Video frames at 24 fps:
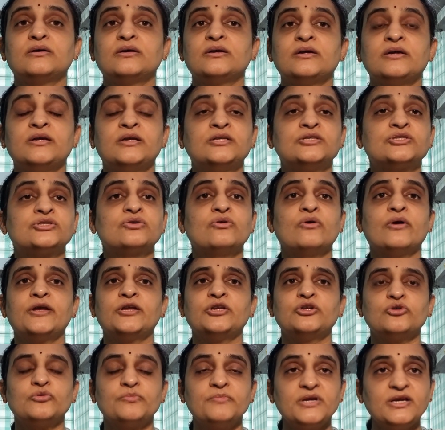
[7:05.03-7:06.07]
it's going
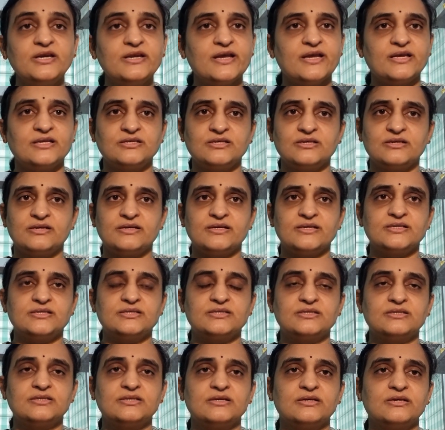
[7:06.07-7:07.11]
to be dangerous.